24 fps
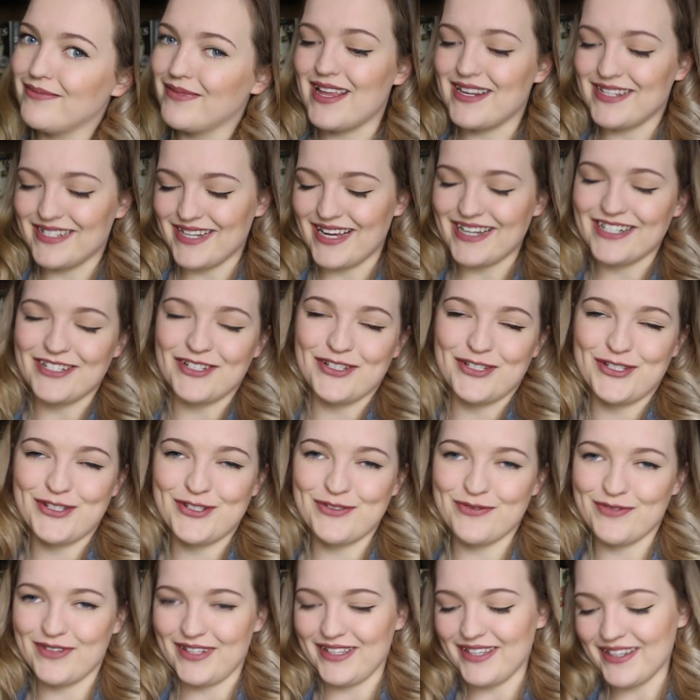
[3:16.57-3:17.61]
And I
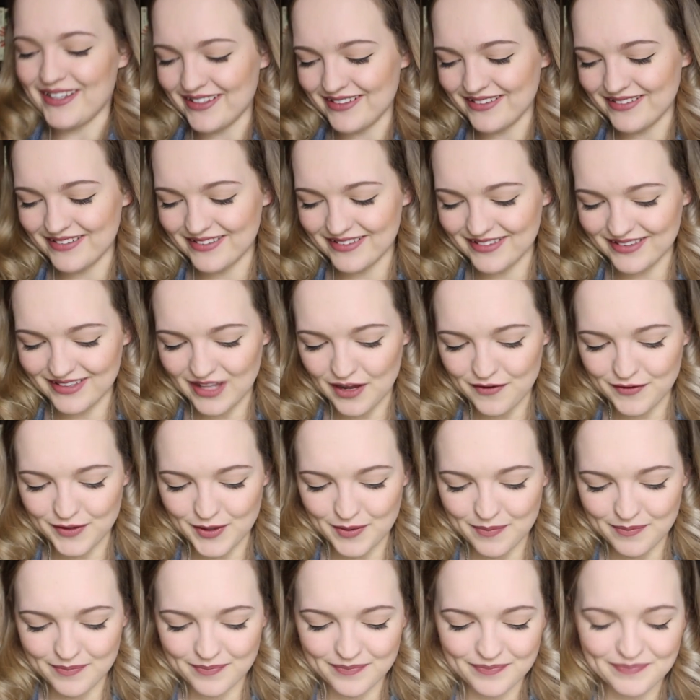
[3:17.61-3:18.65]
just really love
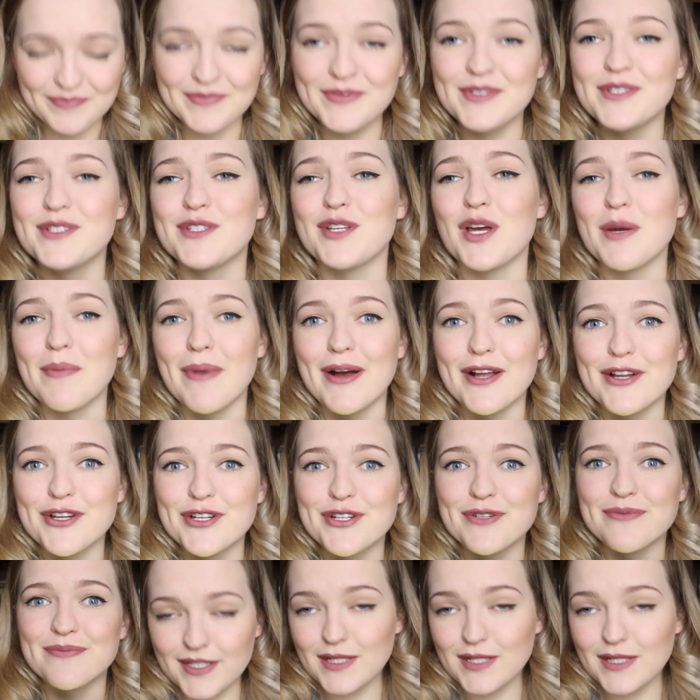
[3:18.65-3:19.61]
them so much.